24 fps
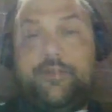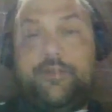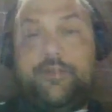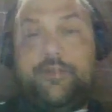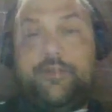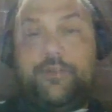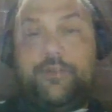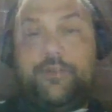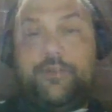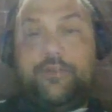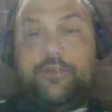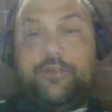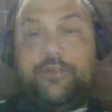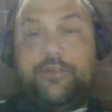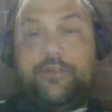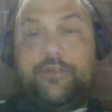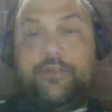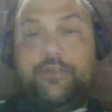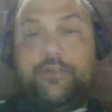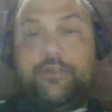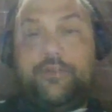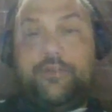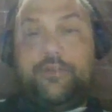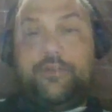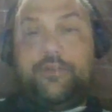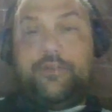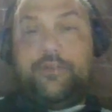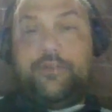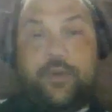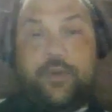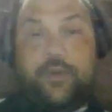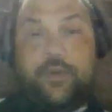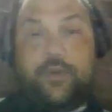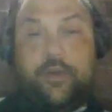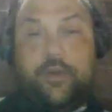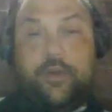Wasn't sure what I was
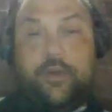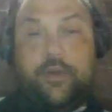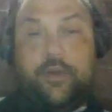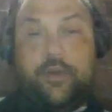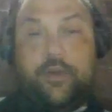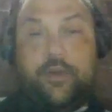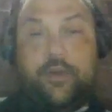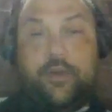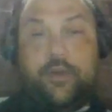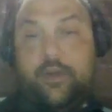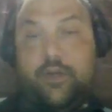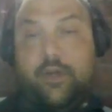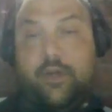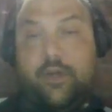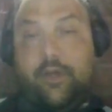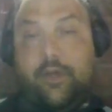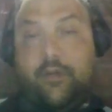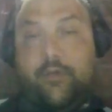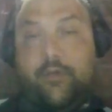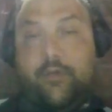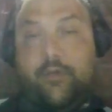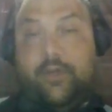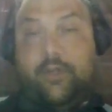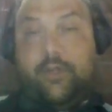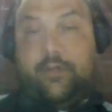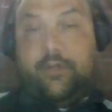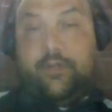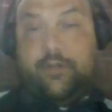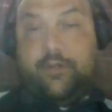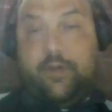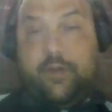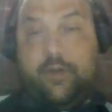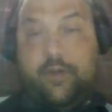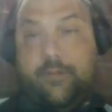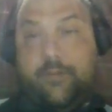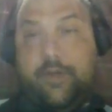quite going to
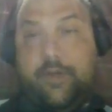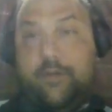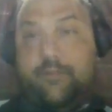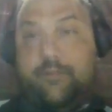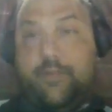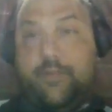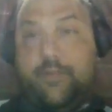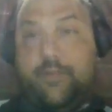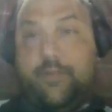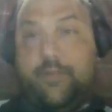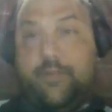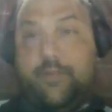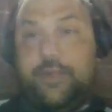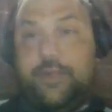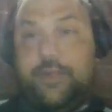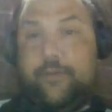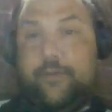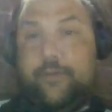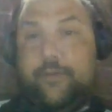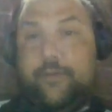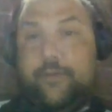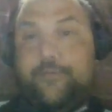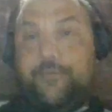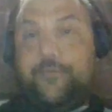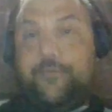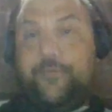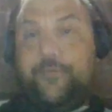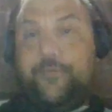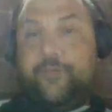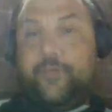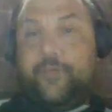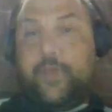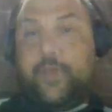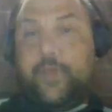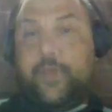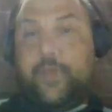talk about, but
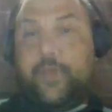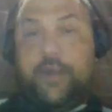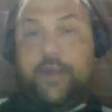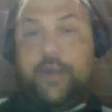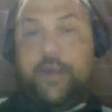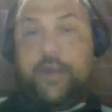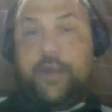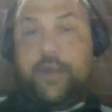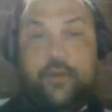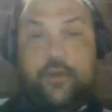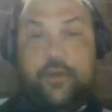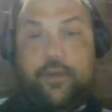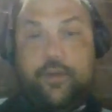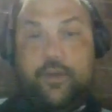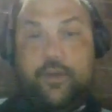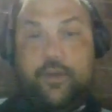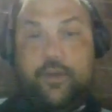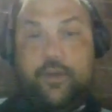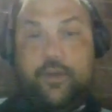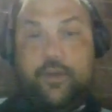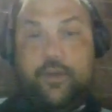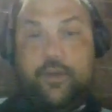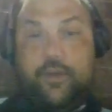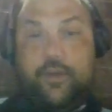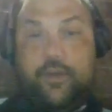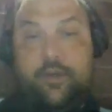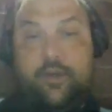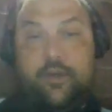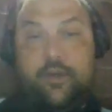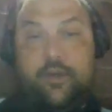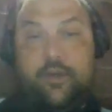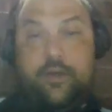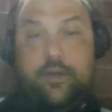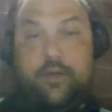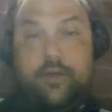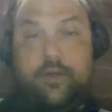I think I have a
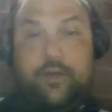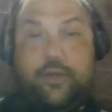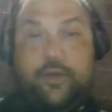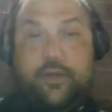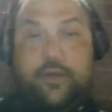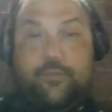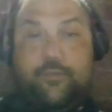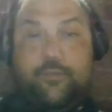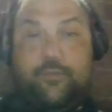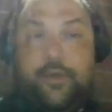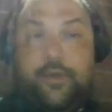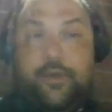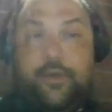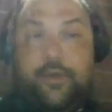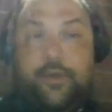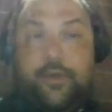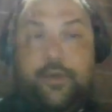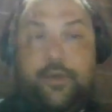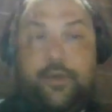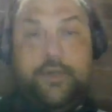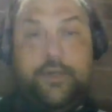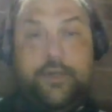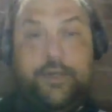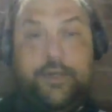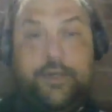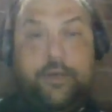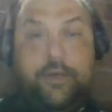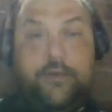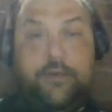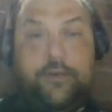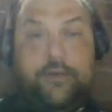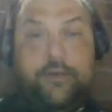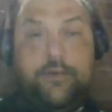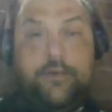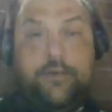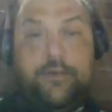pretty good outline
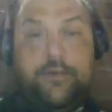here.